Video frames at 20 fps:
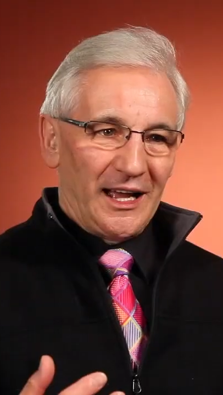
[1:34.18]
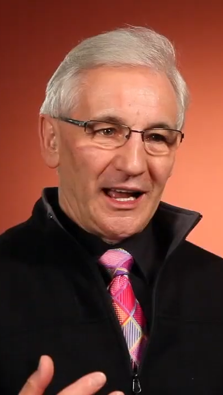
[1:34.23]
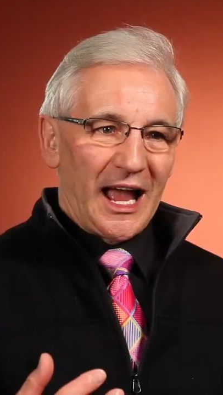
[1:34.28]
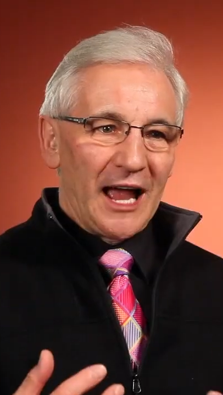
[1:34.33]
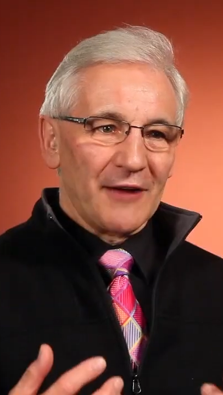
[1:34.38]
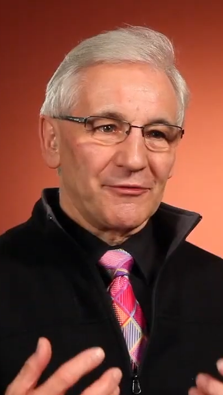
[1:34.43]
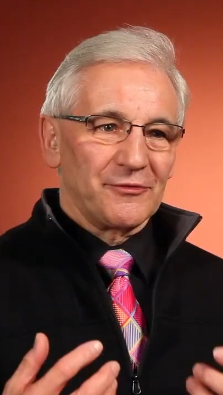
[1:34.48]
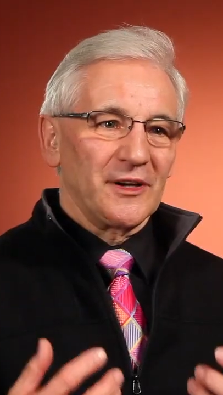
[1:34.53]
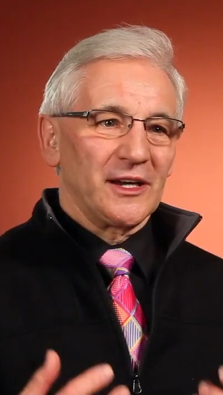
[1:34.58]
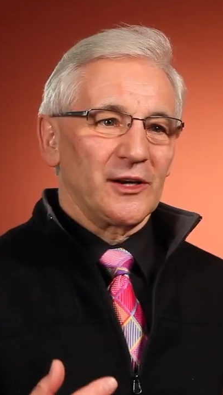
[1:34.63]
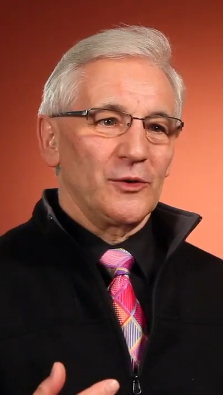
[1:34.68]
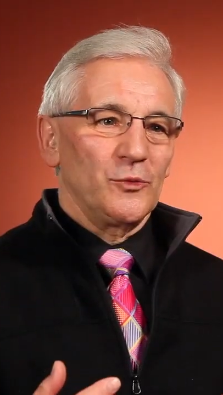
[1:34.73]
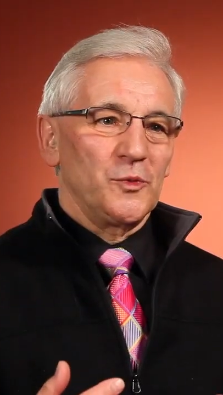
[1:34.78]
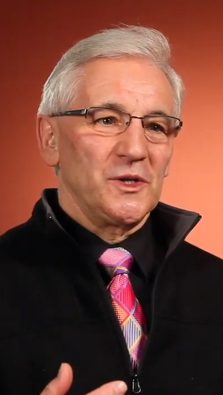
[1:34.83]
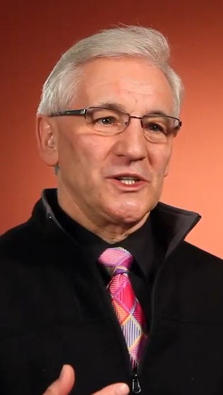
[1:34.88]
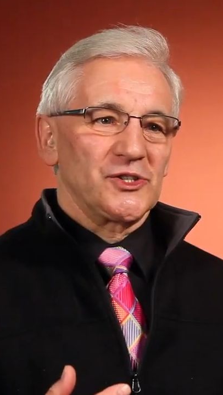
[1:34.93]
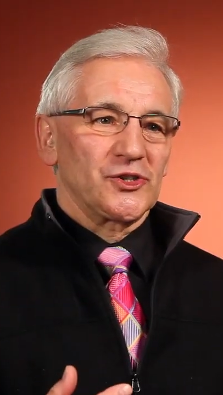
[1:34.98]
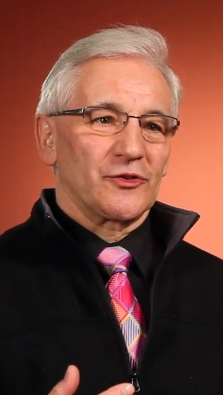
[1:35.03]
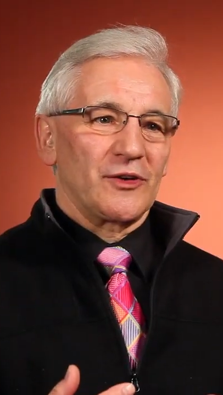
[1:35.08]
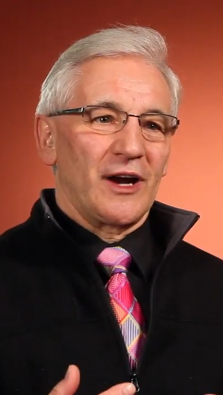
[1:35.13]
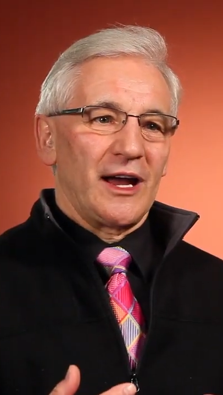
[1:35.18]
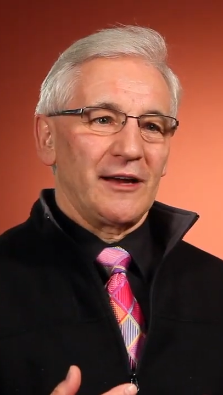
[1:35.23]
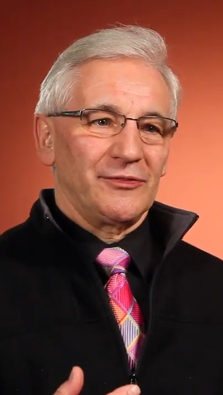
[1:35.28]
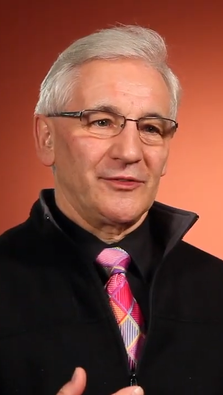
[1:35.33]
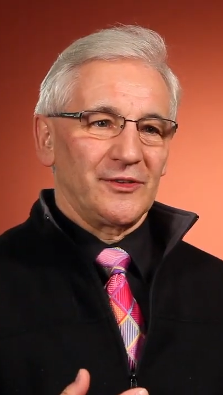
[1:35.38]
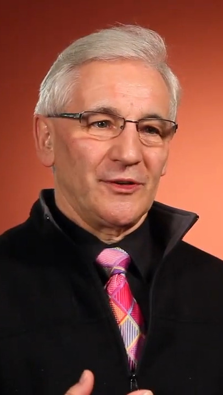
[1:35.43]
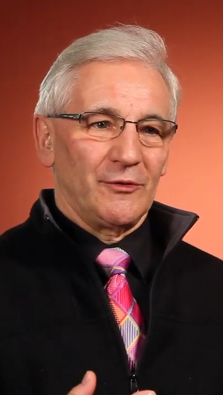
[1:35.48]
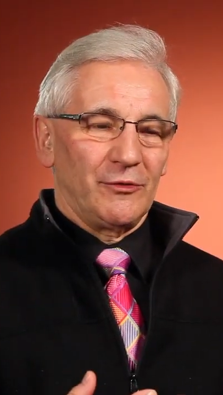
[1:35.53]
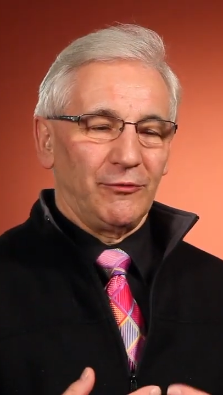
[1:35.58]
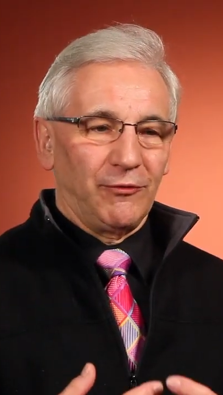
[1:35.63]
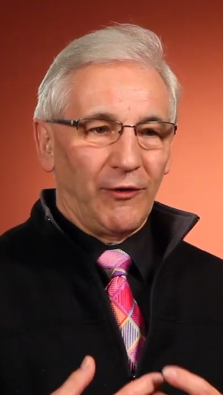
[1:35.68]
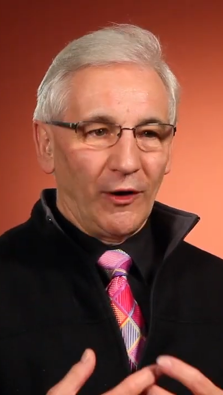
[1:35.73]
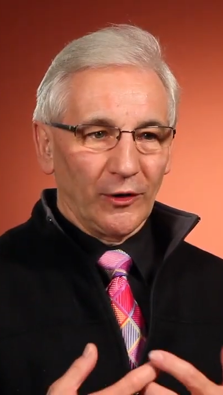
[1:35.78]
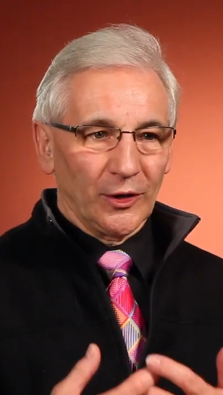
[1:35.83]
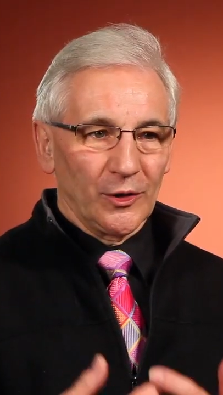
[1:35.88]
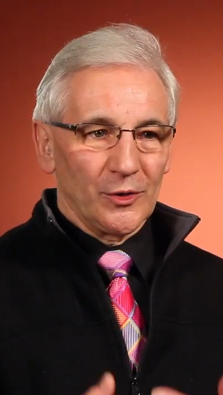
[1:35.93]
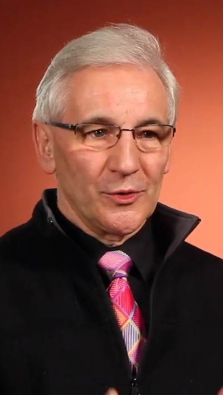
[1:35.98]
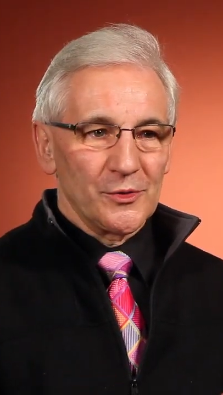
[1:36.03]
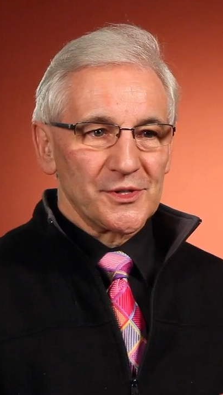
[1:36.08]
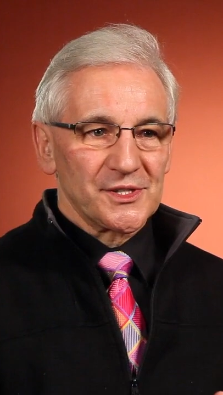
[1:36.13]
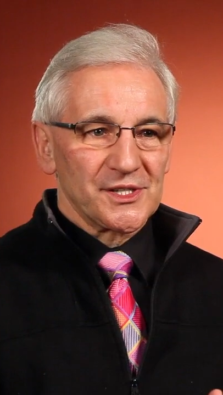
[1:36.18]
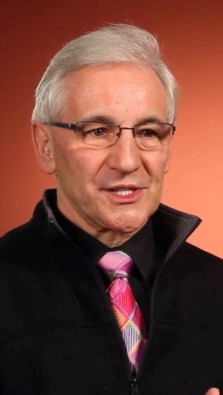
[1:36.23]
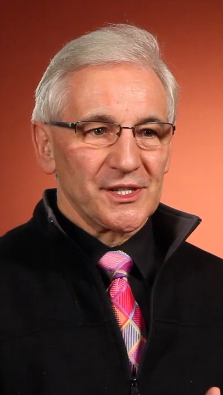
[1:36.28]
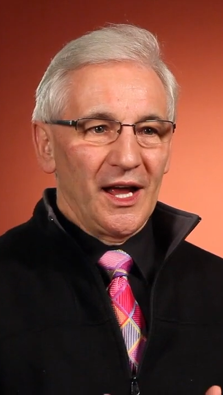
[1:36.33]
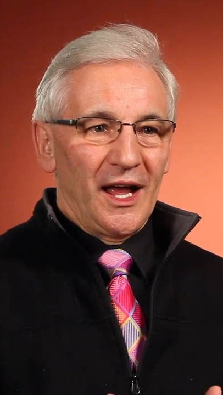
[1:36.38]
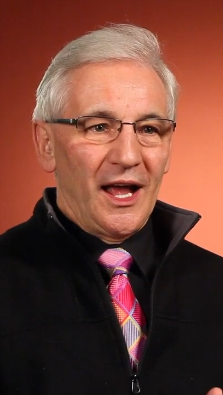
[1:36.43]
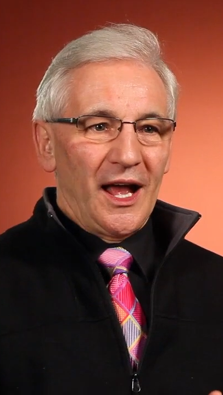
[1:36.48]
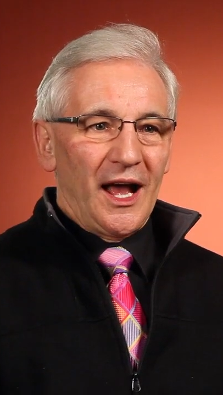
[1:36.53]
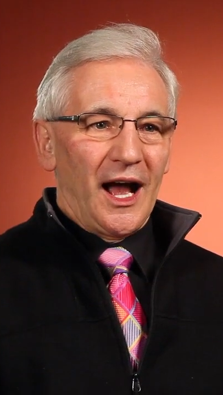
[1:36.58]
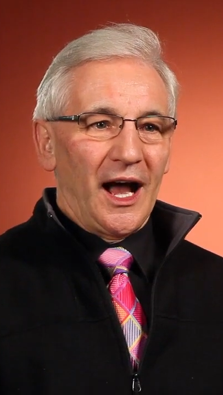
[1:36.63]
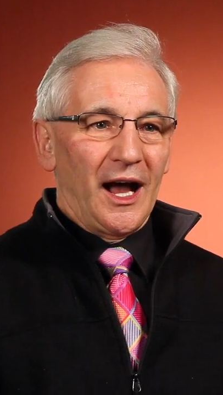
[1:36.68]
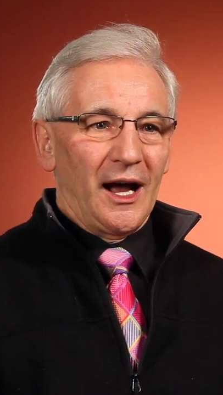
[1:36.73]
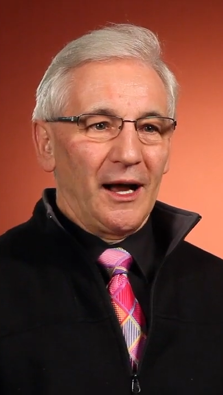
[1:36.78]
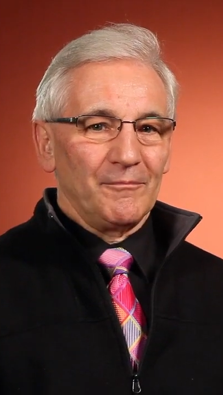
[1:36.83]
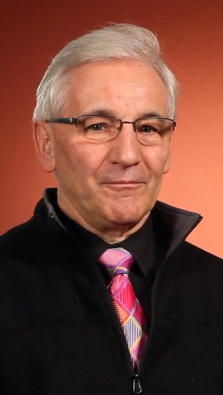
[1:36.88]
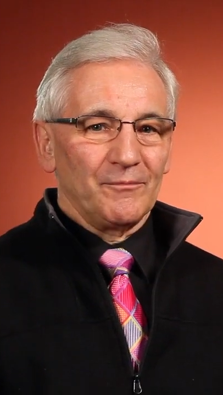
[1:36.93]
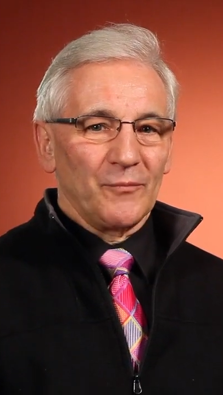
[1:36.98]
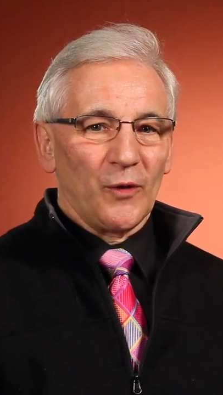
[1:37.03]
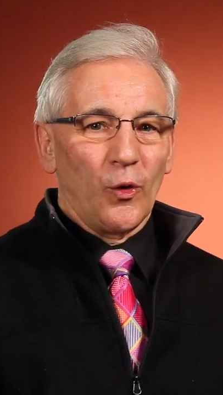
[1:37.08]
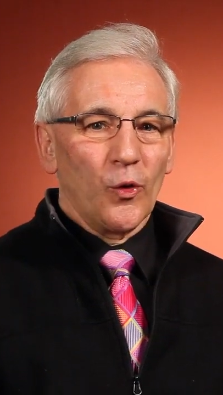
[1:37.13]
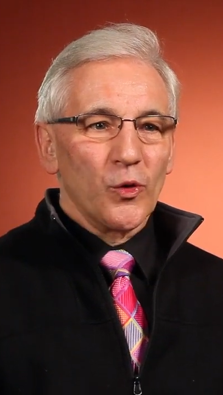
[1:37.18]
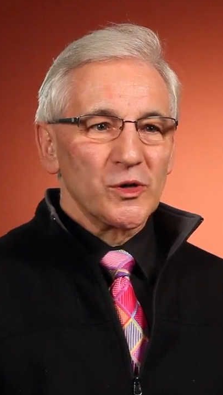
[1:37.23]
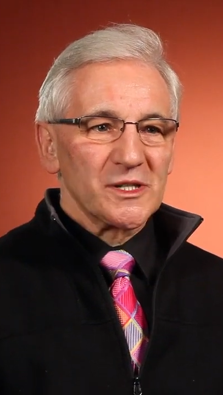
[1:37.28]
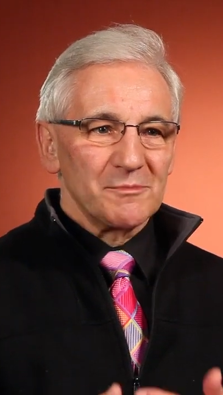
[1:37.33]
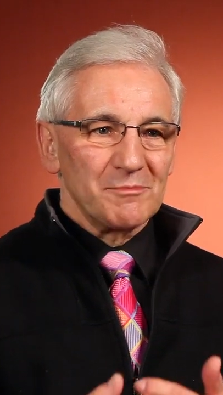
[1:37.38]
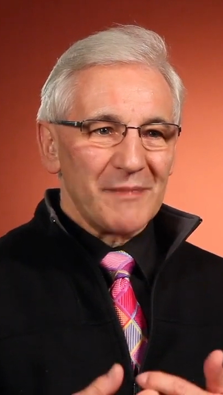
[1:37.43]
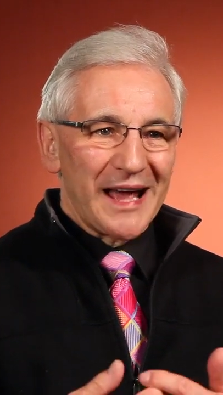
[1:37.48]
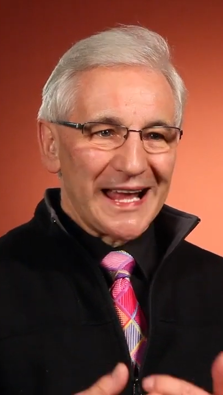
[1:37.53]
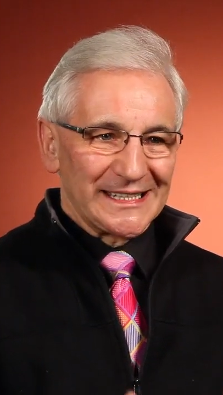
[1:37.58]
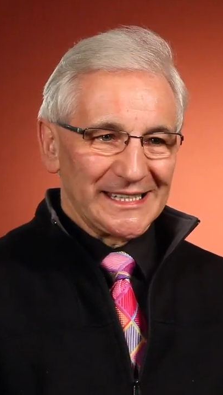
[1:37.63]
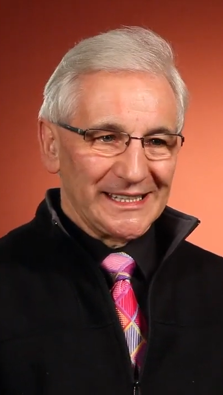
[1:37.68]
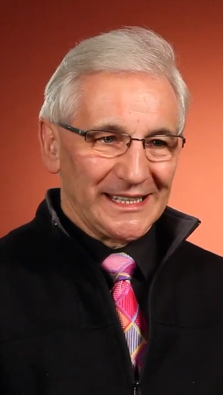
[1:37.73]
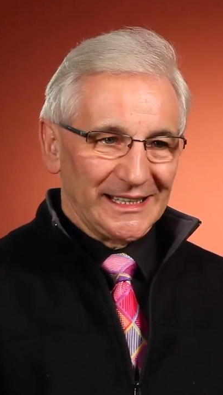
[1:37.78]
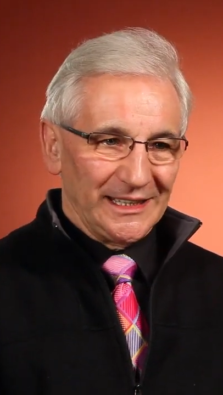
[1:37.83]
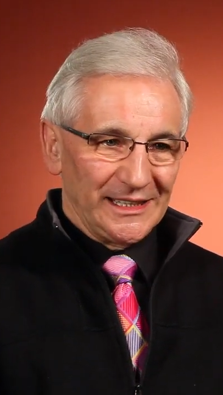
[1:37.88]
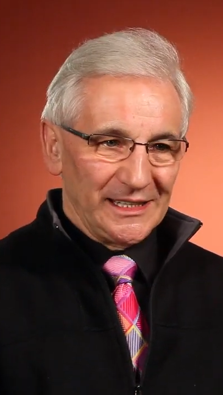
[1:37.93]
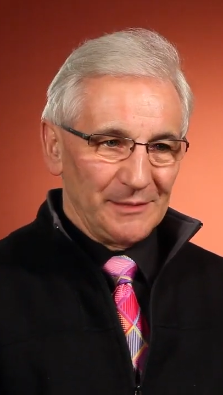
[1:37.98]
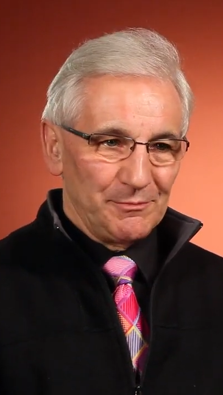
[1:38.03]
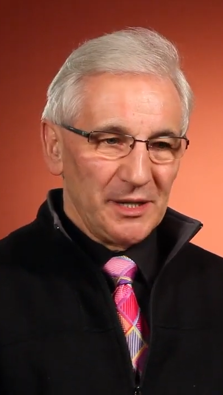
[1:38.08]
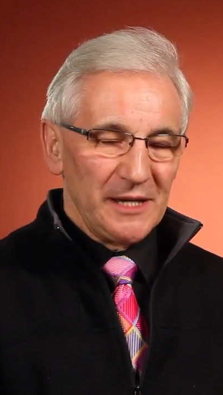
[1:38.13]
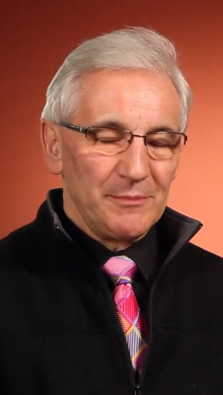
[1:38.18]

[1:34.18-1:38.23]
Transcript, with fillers: African witchcraft follows automatically.